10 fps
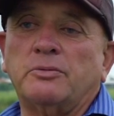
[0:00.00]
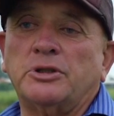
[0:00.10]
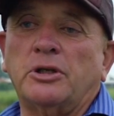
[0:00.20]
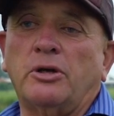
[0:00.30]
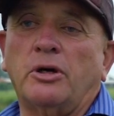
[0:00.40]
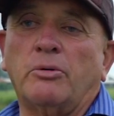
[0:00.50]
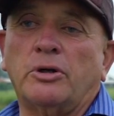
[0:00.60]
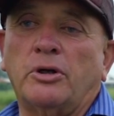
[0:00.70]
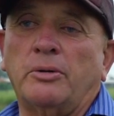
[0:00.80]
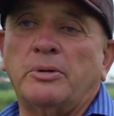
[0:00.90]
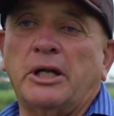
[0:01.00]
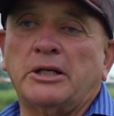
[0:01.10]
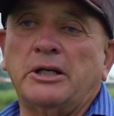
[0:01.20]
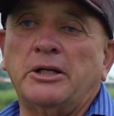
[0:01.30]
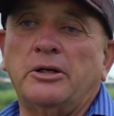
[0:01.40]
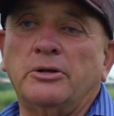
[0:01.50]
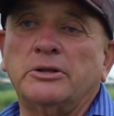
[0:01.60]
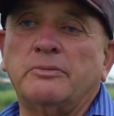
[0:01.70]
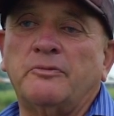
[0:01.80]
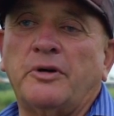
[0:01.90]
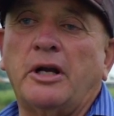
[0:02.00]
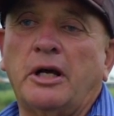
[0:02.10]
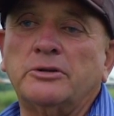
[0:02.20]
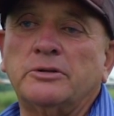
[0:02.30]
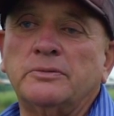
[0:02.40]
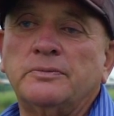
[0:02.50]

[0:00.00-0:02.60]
what you like, what type of duck. You need to look at some photos.